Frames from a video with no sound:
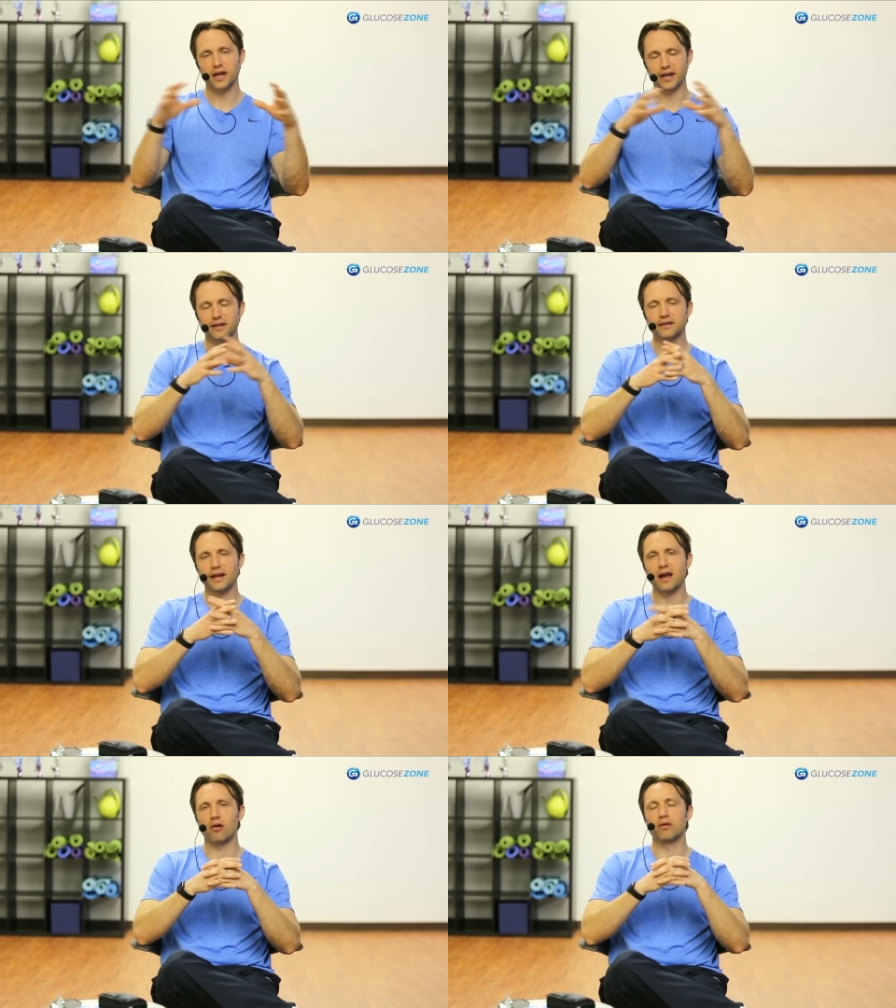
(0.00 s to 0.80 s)

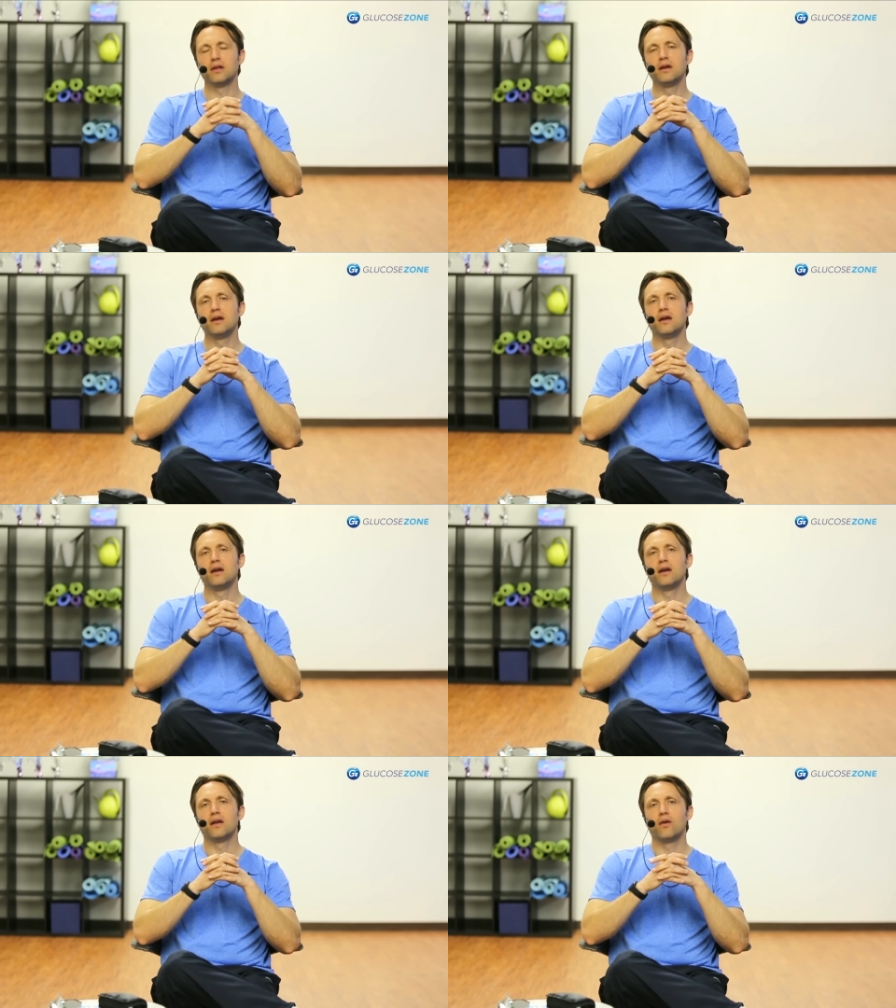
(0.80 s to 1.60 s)
Okay, now,
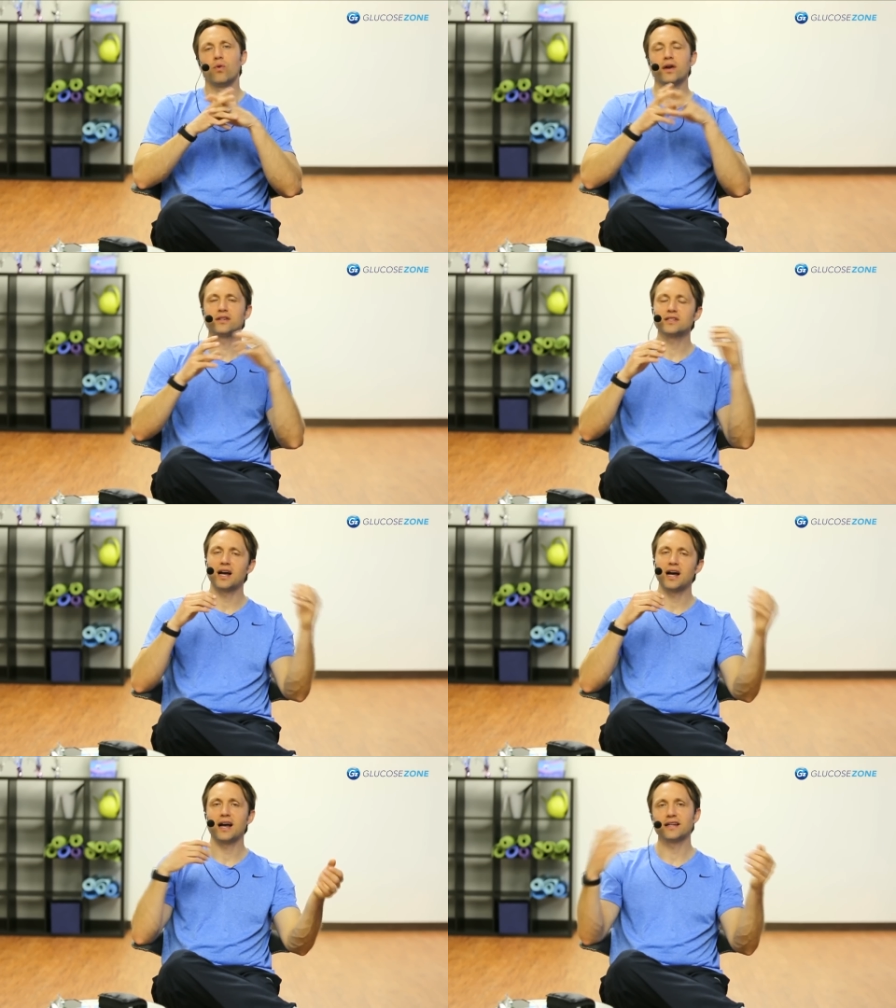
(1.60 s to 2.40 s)
what
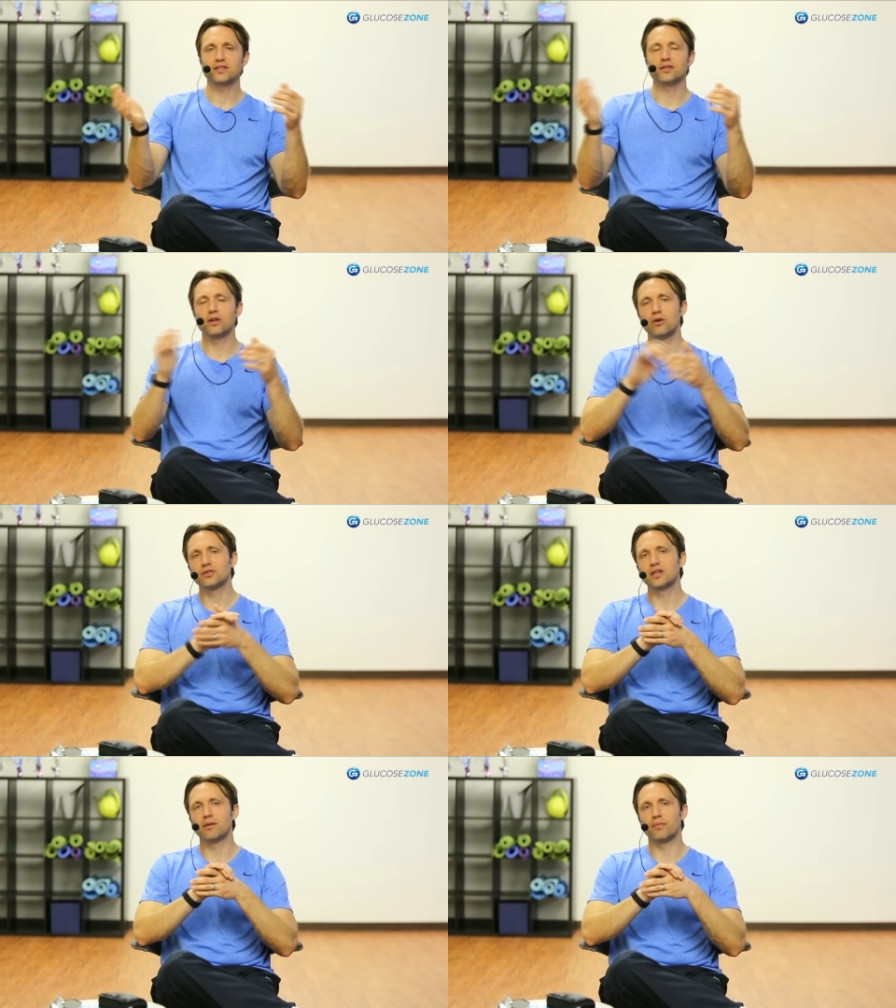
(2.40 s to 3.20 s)
is the highest and
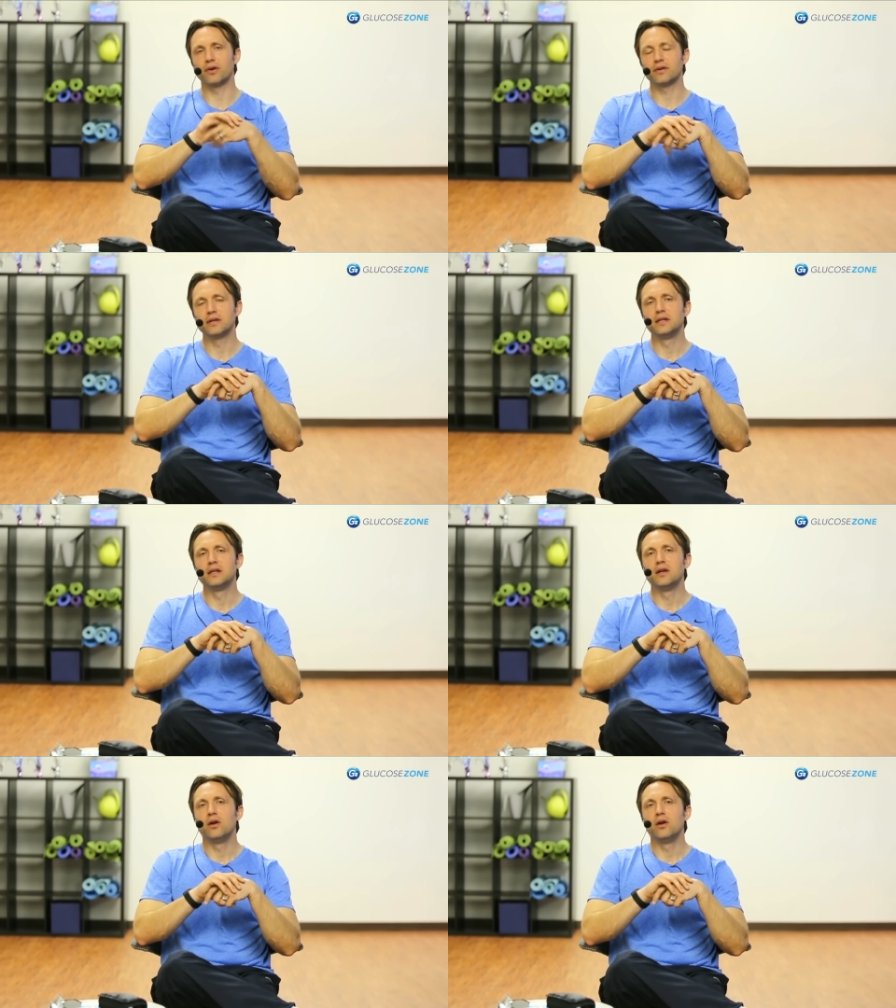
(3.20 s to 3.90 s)
lowest number?